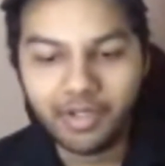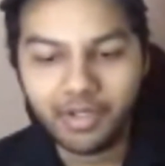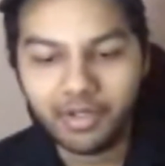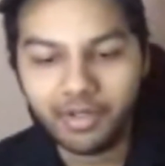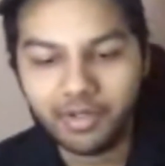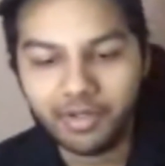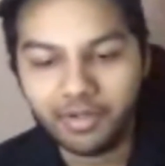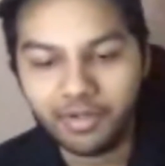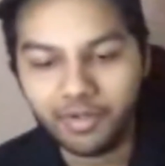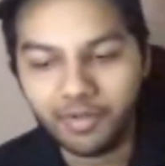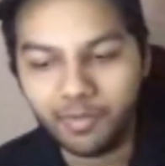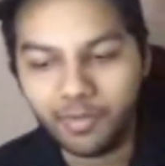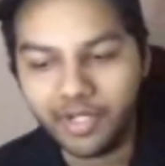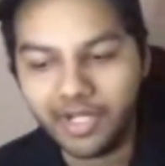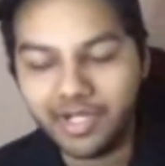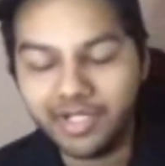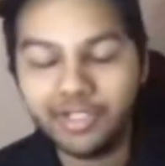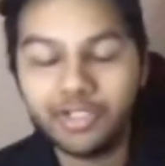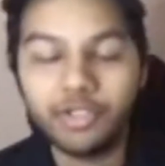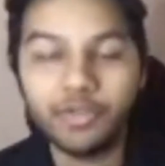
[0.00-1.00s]
But
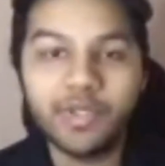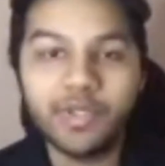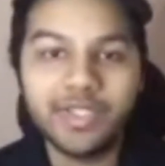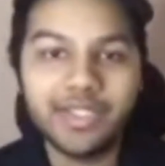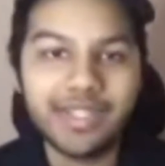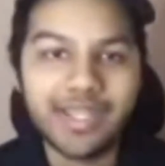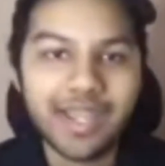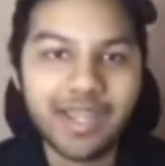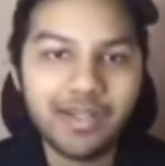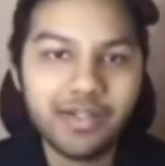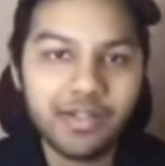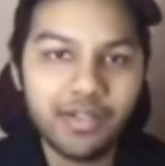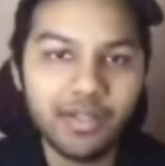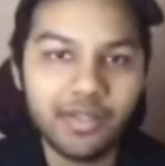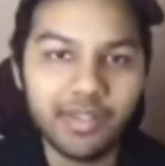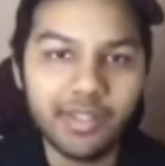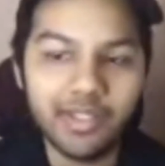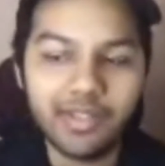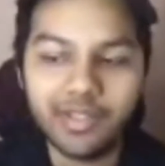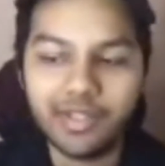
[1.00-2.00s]
I think towards the end,
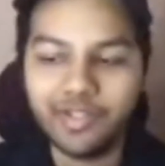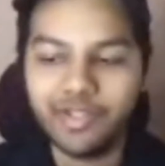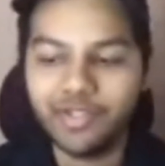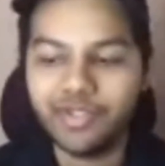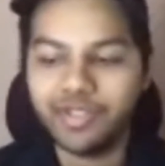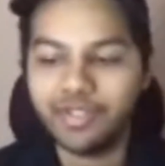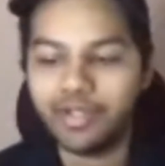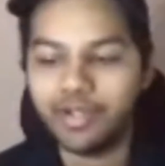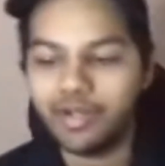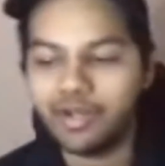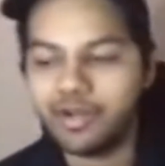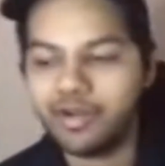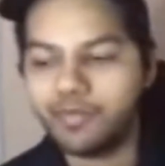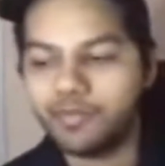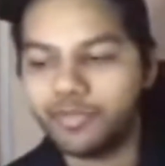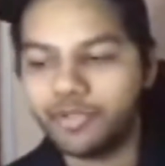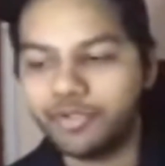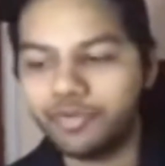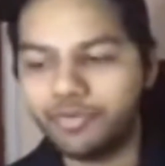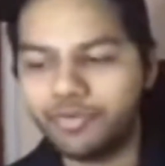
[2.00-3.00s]
there are just
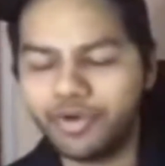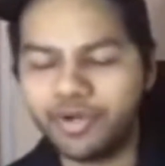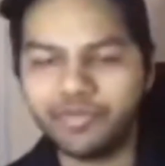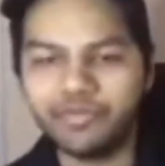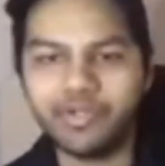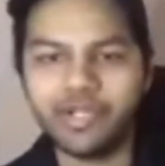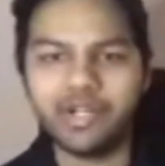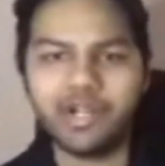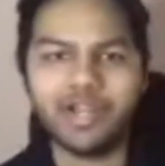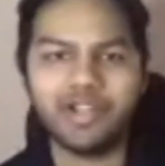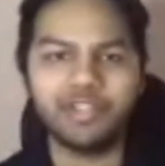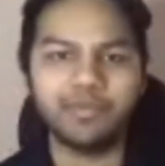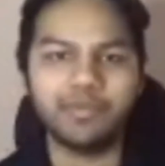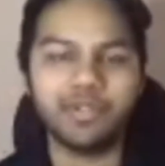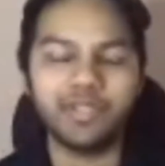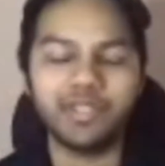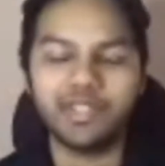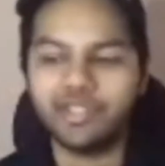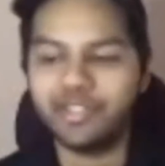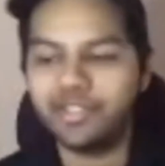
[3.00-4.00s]
two or three
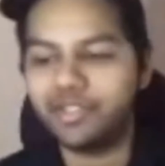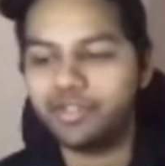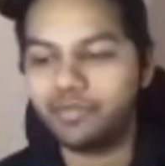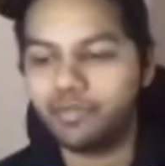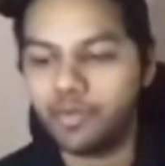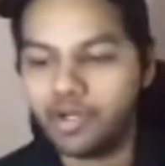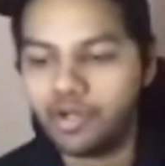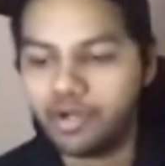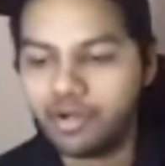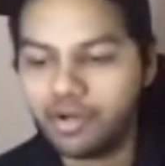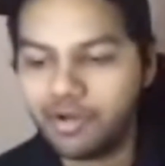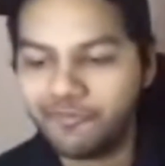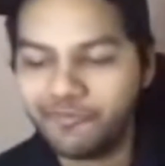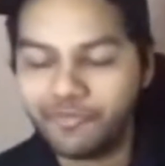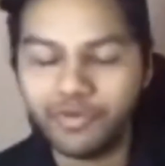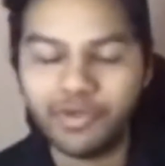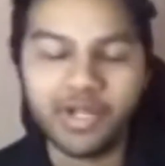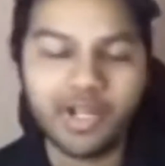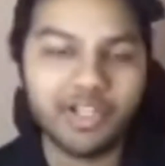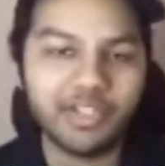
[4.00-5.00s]
announcements. There's just a
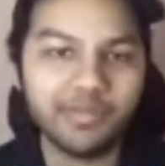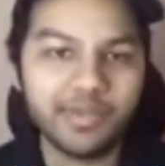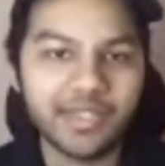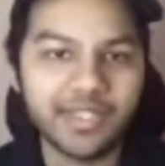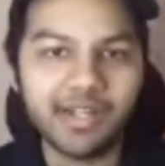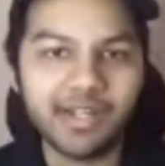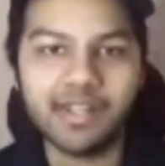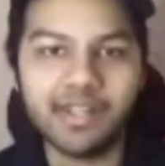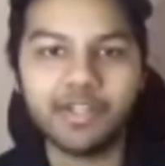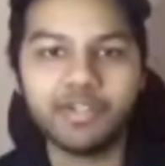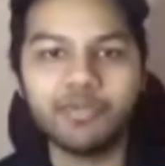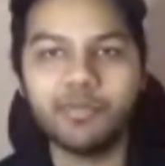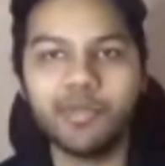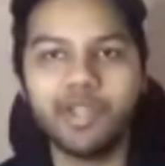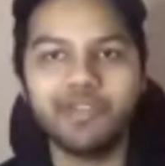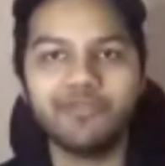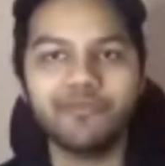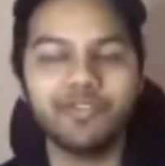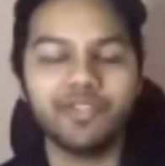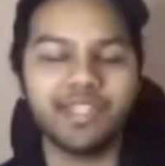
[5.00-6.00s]
few announcements that I like to
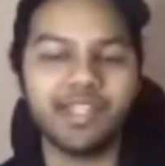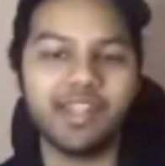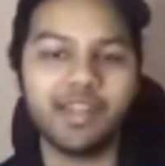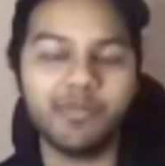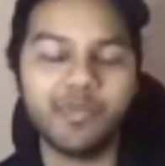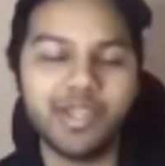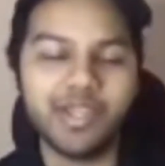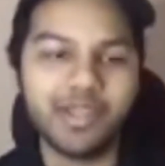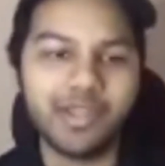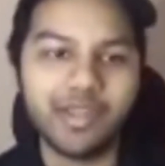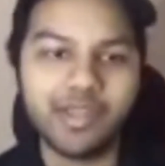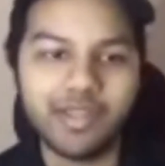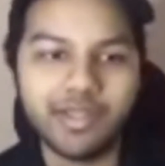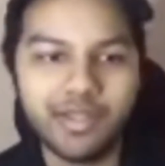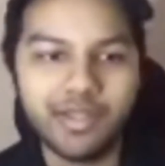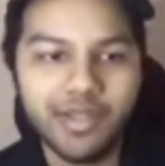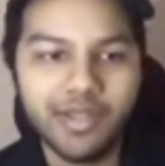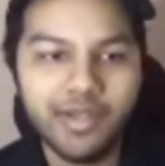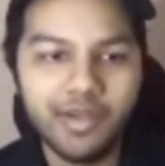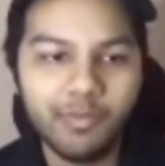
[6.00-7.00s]
make for
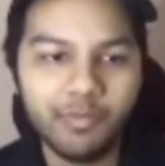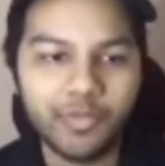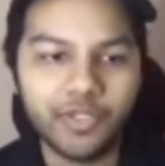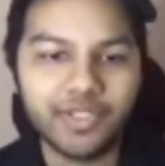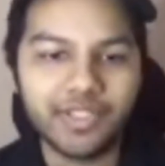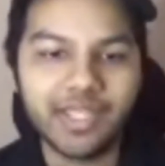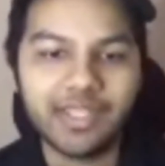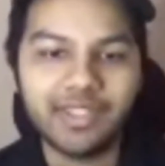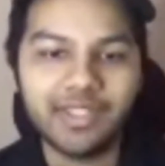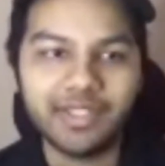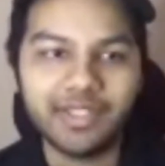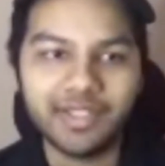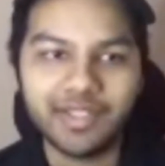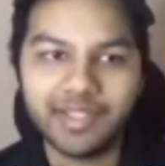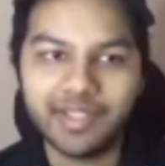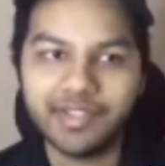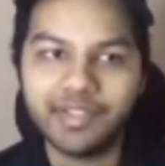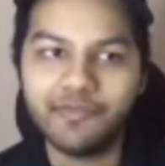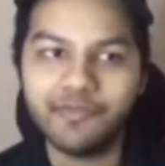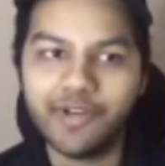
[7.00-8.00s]
Zalapay.ae, because I think
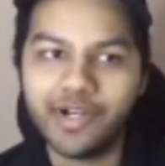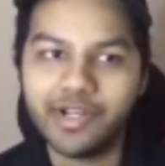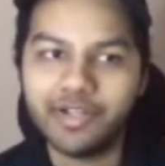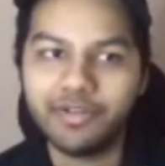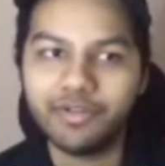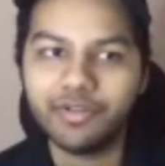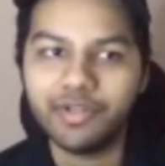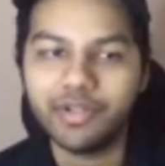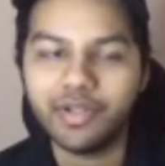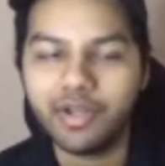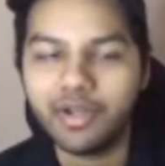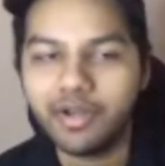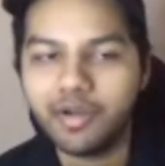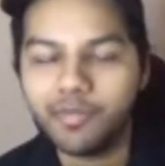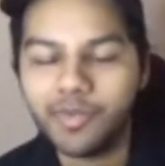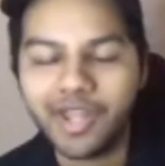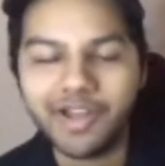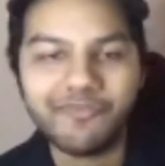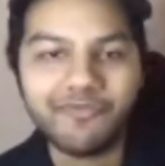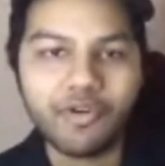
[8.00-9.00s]
it's a very good
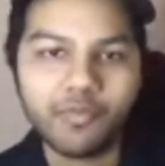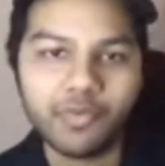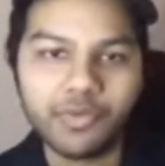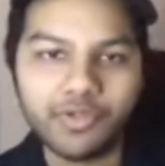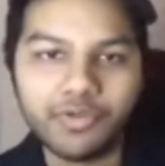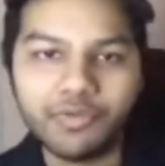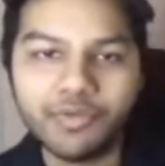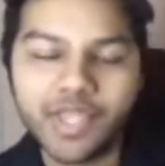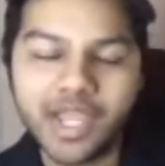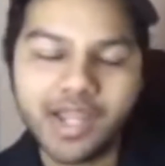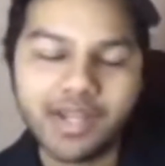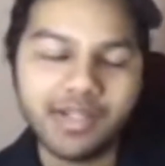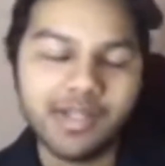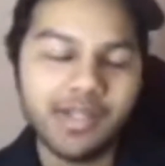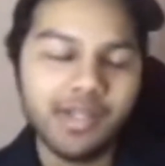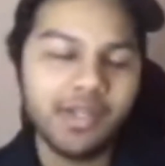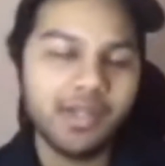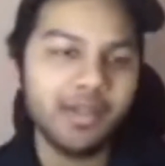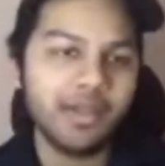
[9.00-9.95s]
platform to do that.